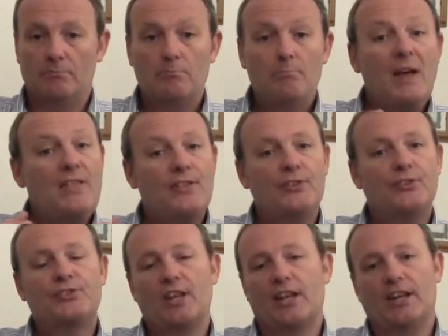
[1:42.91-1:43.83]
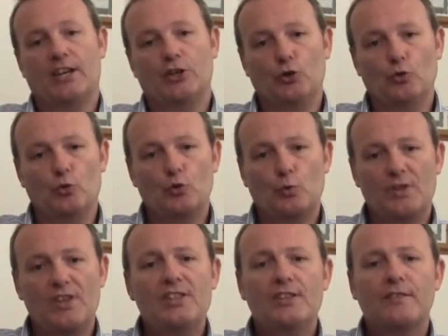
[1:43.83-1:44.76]
methods that I use
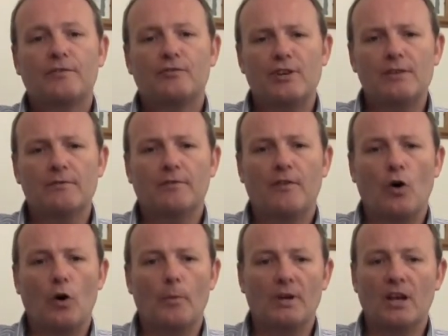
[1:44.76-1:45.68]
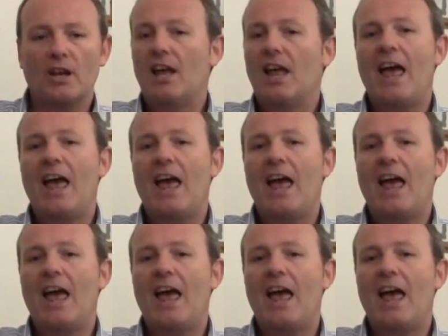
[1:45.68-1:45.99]
within the Freedom Formula